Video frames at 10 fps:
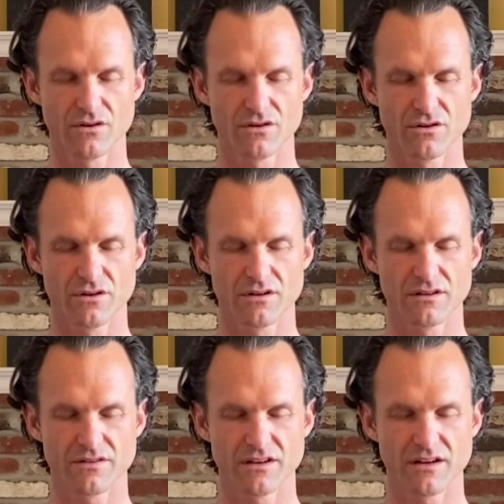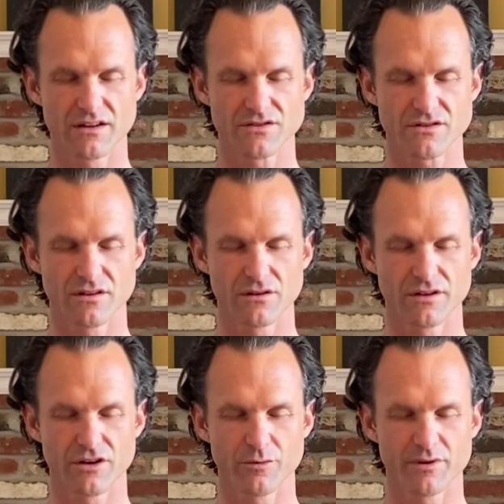Good, and let the eyes slowly
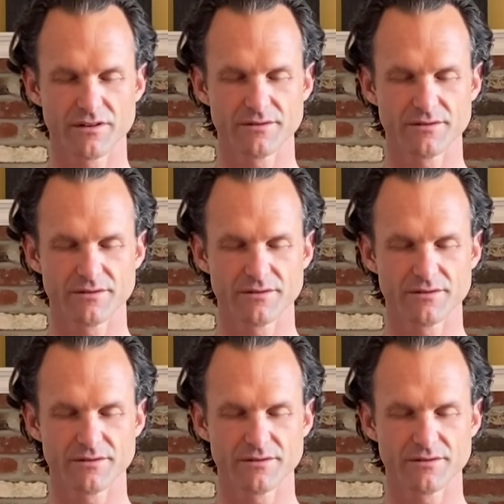open.